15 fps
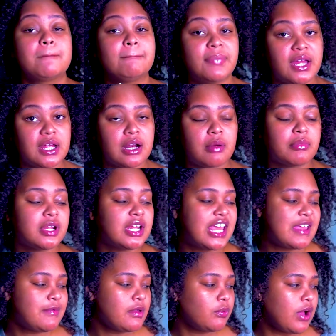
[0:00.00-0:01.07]
But I'm gonna
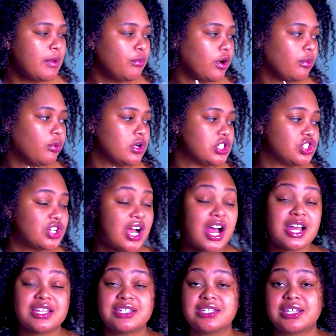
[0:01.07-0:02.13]
keep it way more
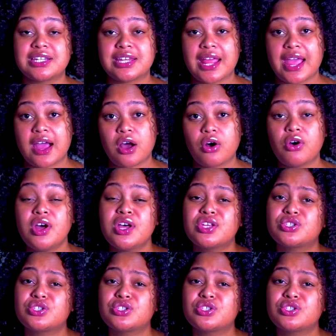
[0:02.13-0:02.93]
moisturized now.